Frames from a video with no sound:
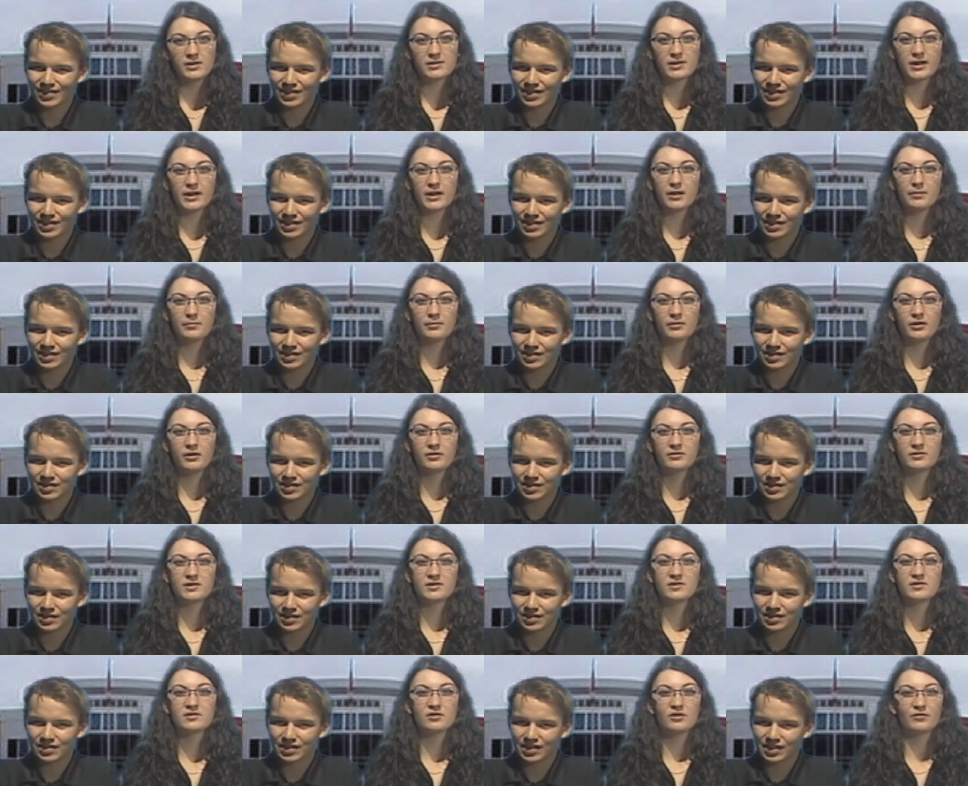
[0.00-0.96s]
Speaker 1: Sign-up
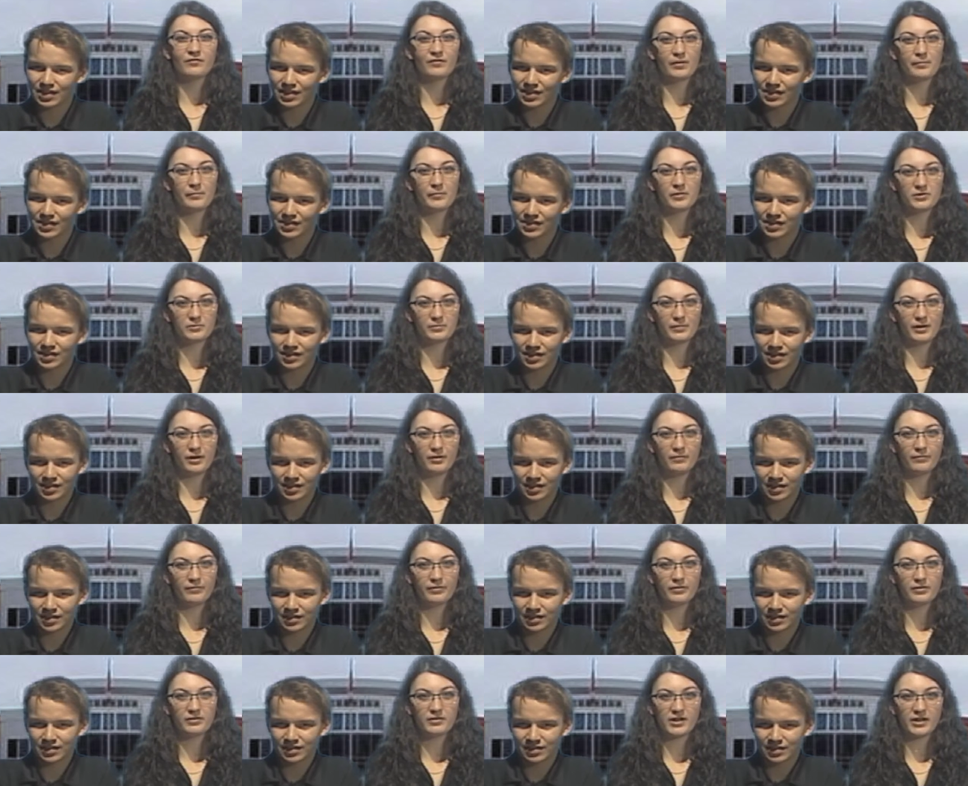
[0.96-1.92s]
closes November
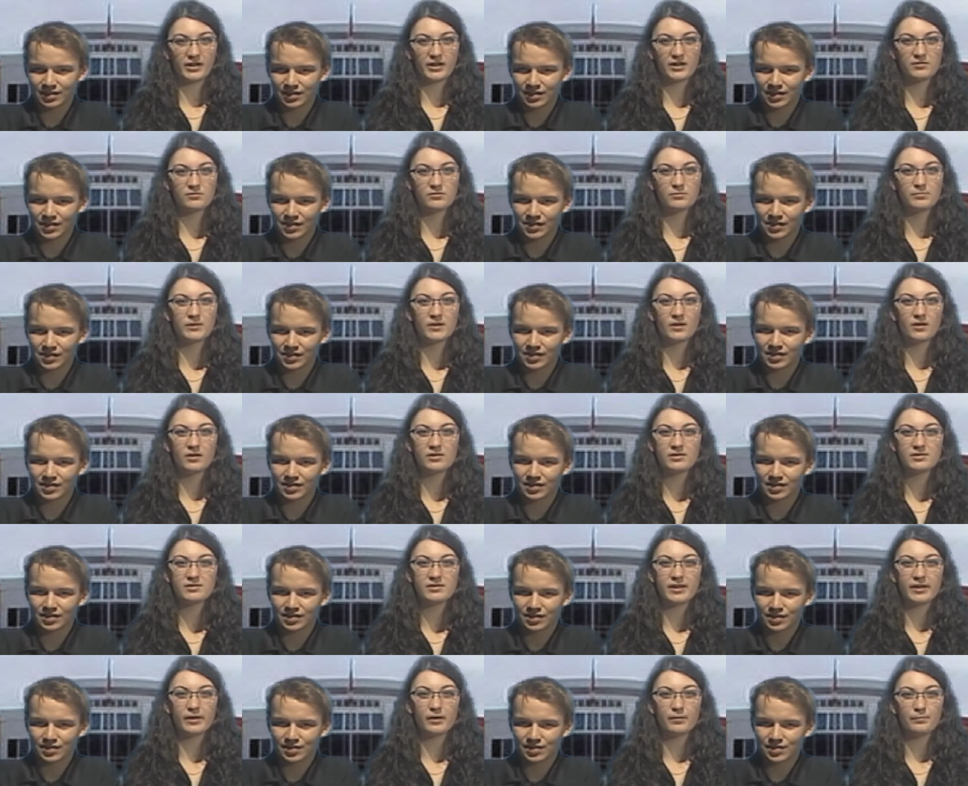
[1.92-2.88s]
12th. Tickets will be
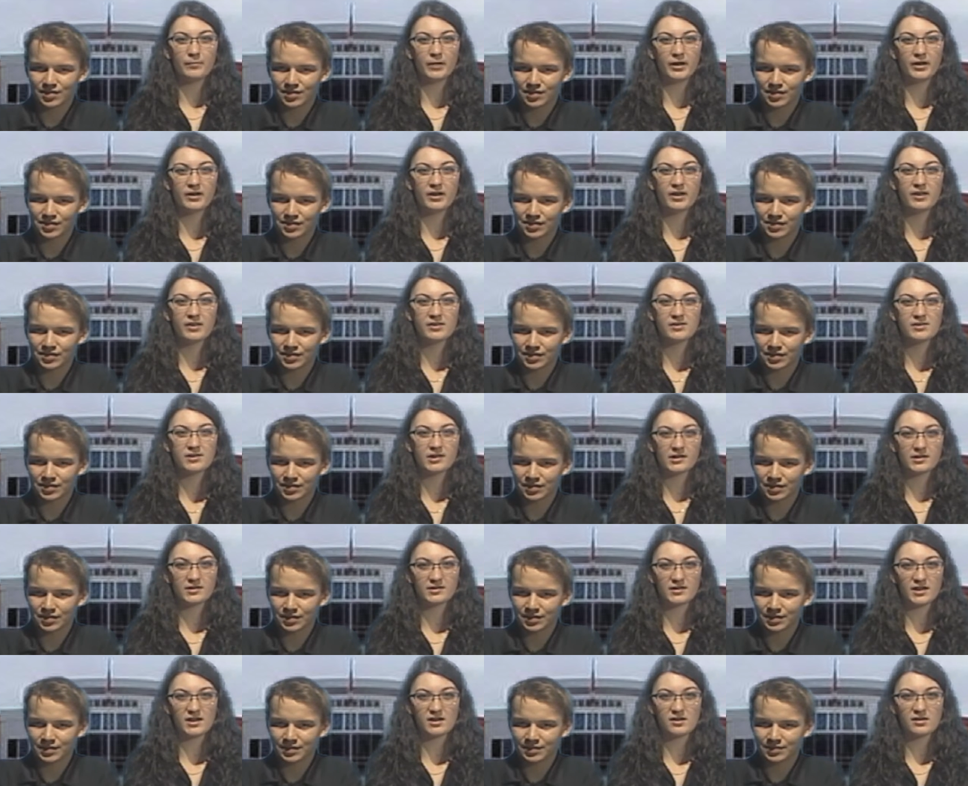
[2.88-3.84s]
on sale Monday the
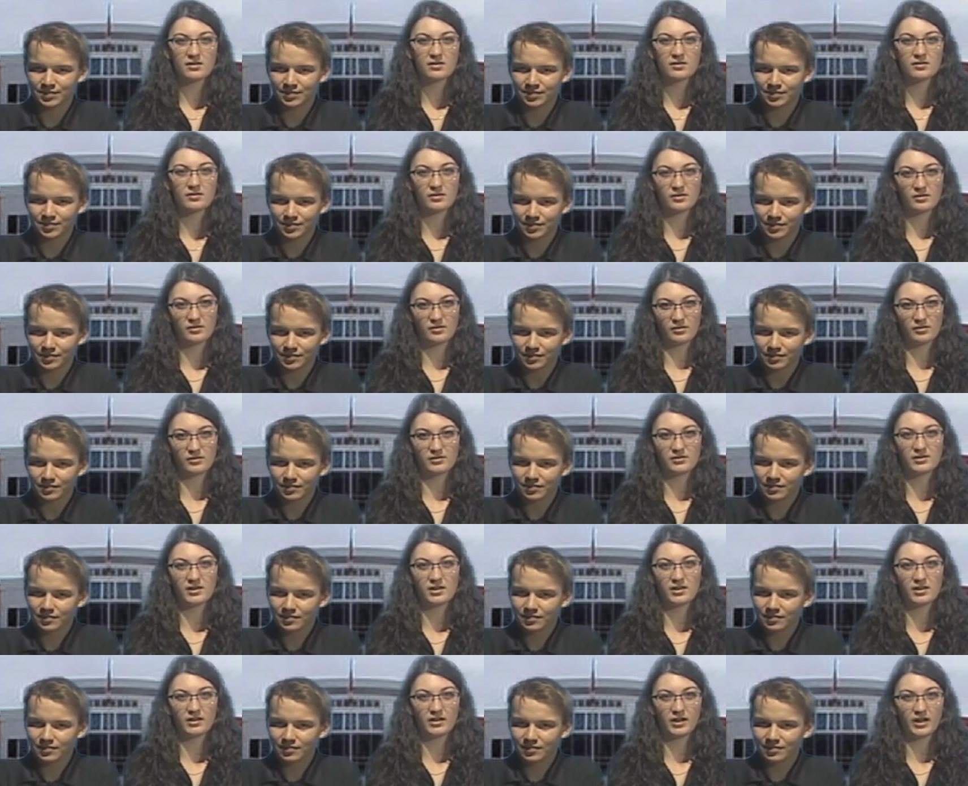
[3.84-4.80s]
16th to
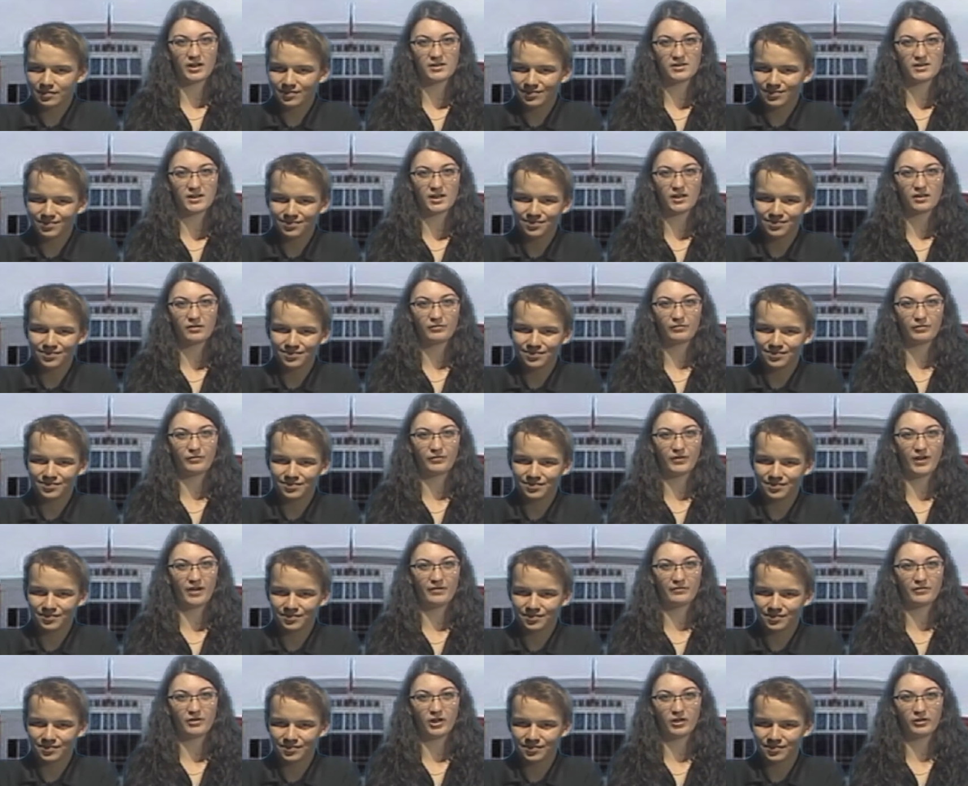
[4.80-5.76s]
Thursday the 19th for
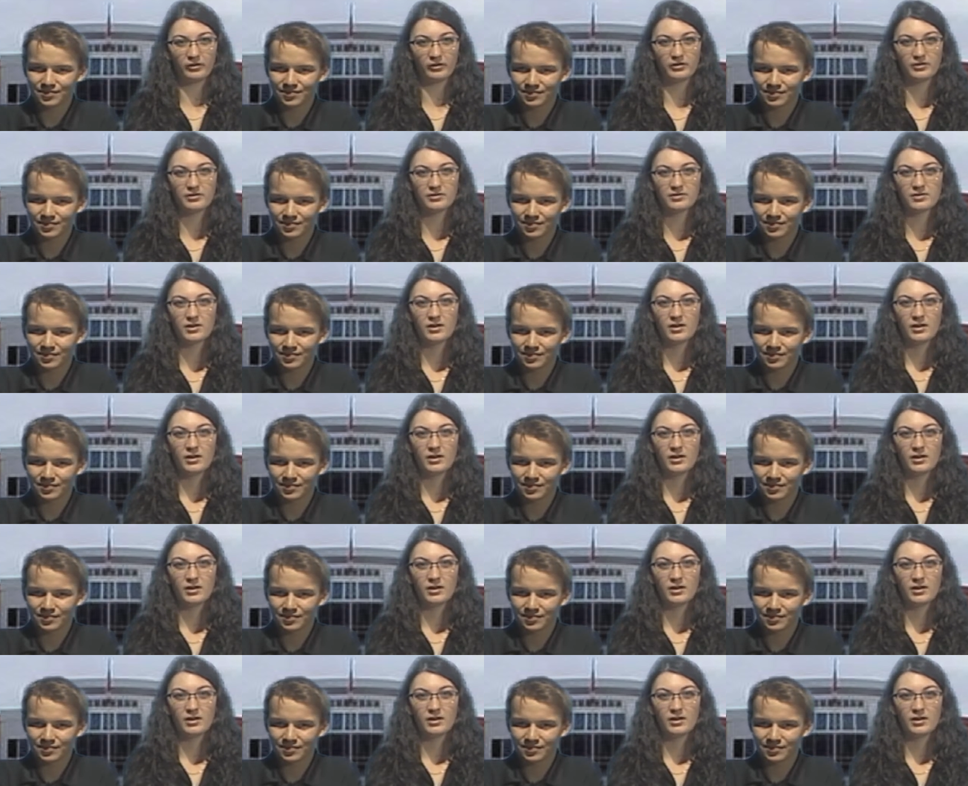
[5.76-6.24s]
$5.